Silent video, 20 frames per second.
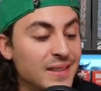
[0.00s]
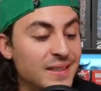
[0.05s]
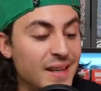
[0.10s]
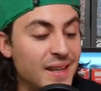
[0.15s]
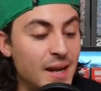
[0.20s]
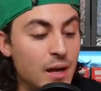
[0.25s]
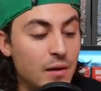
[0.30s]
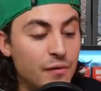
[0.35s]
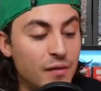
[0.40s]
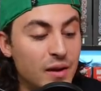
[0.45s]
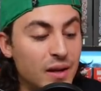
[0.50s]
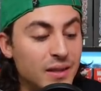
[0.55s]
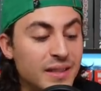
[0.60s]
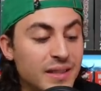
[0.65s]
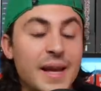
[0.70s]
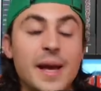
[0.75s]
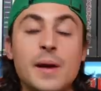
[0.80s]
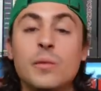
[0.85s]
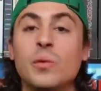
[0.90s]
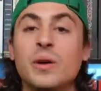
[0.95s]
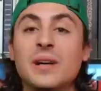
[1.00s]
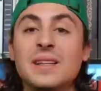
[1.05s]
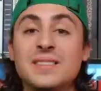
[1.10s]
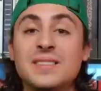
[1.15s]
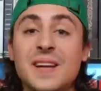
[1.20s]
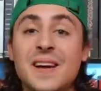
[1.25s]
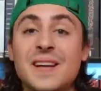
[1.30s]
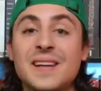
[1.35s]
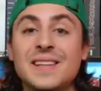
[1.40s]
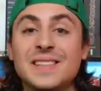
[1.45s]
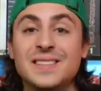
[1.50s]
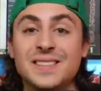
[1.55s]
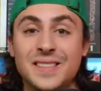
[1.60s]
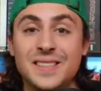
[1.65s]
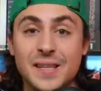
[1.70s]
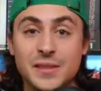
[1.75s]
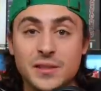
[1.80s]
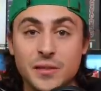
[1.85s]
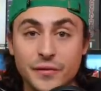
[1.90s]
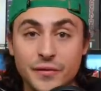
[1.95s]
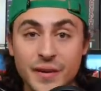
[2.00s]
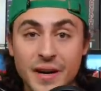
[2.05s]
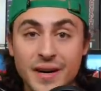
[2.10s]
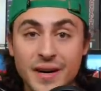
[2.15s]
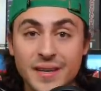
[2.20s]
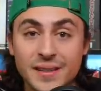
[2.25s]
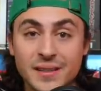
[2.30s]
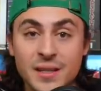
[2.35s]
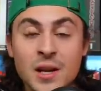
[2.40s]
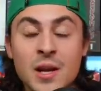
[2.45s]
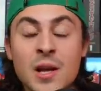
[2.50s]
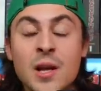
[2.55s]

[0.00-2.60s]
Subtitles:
and now finally a 1 in 10 incentive variant.